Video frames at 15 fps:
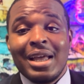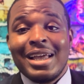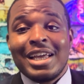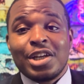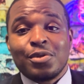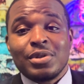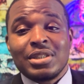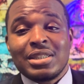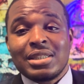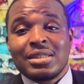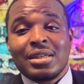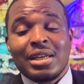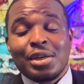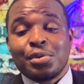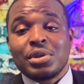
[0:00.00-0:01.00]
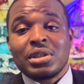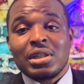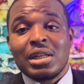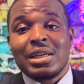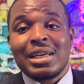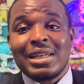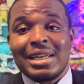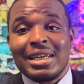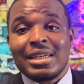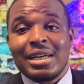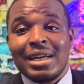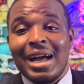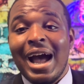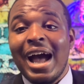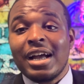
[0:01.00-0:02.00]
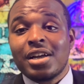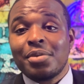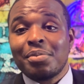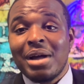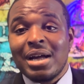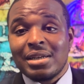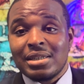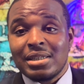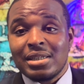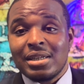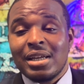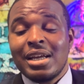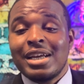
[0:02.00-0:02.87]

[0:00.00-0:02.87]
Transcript: it was looking like a hot commodity.